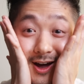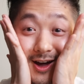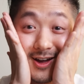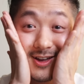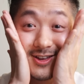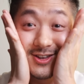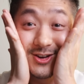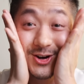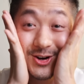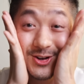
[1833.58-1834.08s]

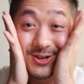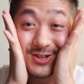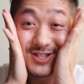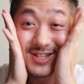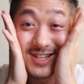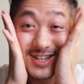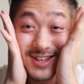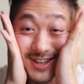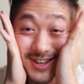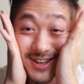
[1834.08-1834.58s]
So it's like
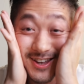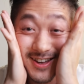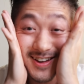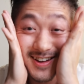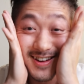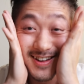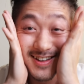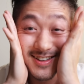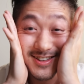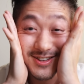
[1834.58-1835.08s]
a straight
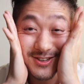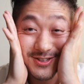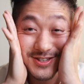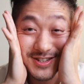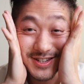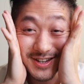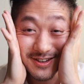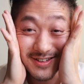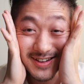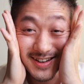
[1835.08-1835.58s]
line. No,
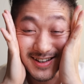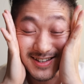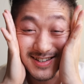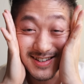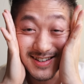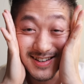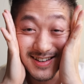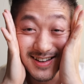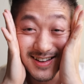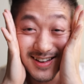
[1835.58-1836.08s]
you have to,